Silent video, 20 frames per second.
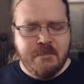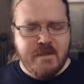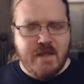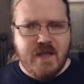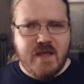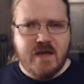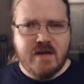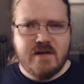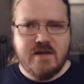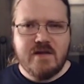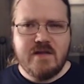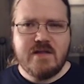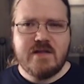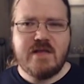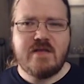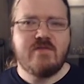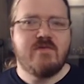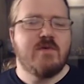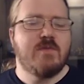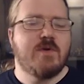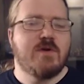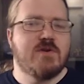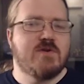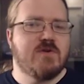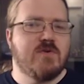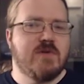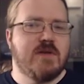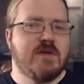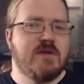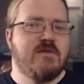I didn't let them
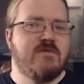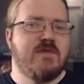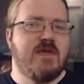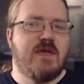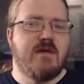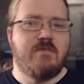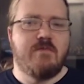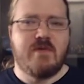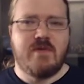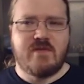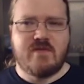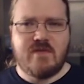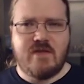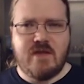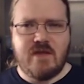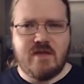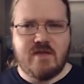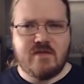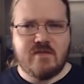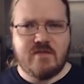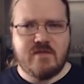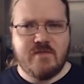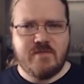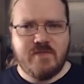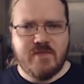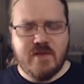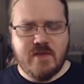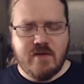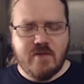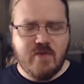control any of the NPCs.
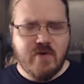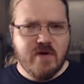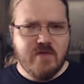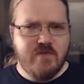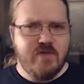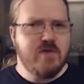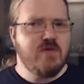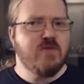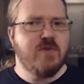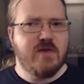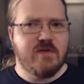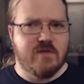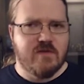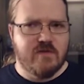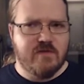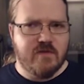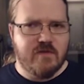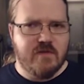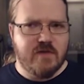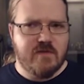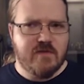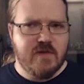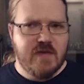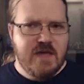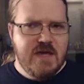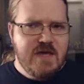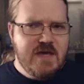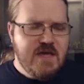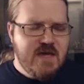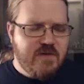There were a few reasons for this.
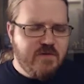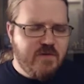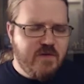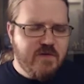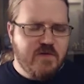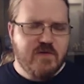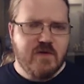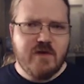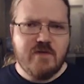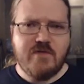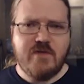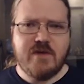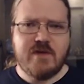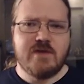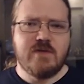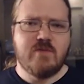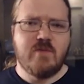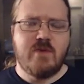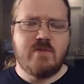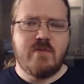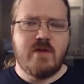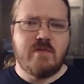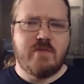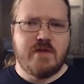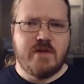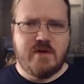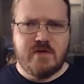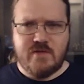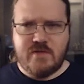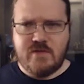First off, I didn't want my
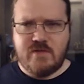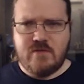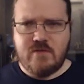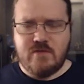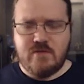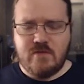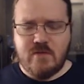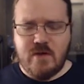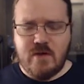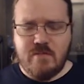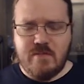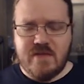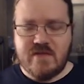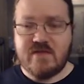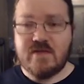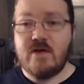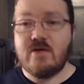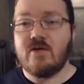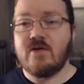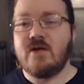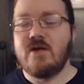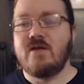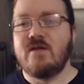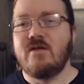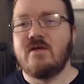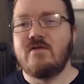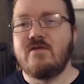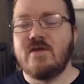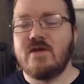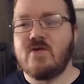players to miss out on
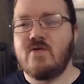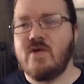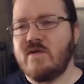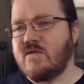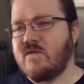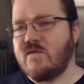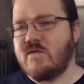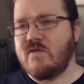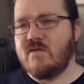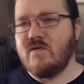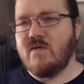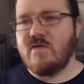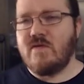any of the quests that